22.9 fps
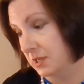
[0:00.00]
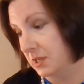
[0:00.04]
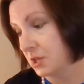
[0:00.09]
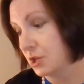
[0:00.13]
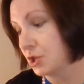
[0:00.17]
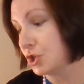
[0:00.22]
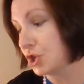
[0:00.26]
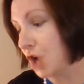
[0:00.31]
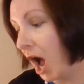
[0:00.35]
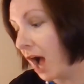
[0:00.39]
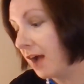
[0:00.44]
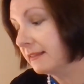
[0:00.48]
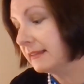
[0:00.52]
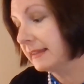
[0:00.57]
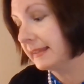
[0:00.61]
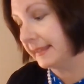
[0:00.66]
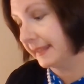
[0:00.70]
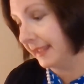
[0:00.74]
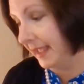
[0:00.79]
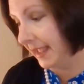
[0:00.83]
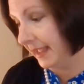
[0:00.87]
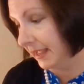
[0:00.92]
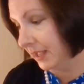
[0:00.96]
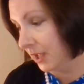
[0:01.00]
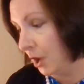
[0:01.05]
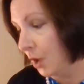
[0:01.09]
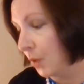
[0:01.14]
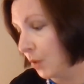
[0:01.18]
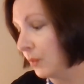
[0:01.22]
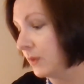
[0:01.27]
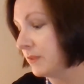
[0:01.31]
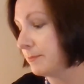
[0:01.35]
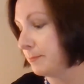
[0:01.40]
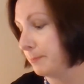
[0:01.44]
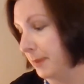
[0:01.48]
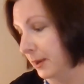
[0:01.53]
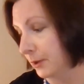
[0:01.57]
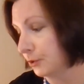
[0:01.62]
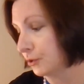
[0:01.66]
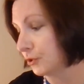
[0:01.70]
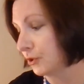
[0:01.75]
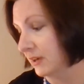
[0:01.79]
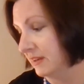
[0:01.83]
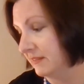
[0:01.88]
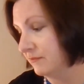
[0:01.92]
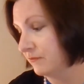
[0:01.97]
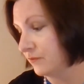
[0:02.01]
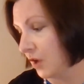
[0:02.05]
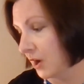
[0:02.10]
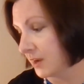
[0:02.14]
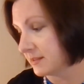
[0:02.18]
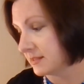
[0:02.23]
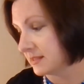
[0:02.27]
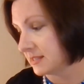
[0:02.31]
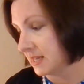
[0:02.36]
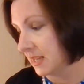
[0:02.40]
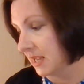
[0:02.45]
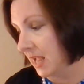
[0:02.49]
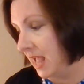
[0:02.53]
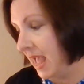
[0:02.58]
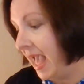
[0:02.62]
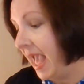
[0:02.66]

chocolate cake with buttercream frosting,